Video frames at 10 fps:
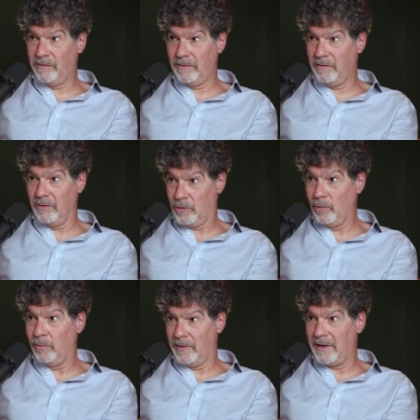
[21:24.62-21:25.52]
as you're
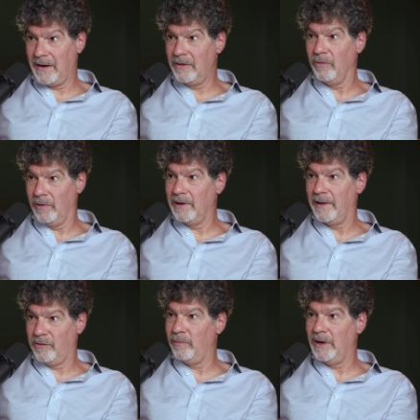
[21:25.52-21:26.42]
cool with that and you
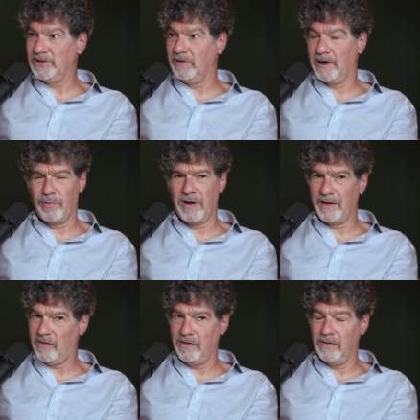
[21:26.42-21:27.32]
realize you're measuring a
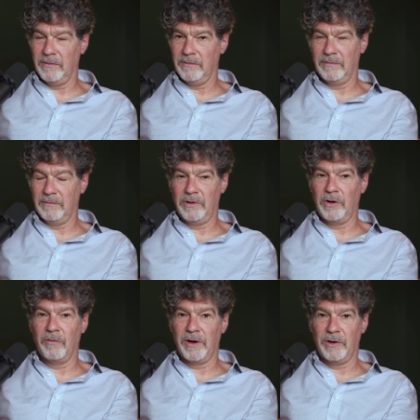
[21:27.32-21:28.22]
proxy, you don't, you
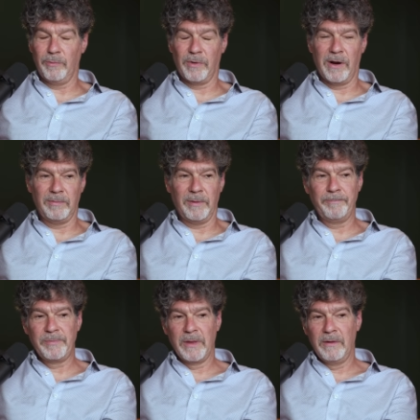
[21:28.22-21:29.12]
don't run into a problem.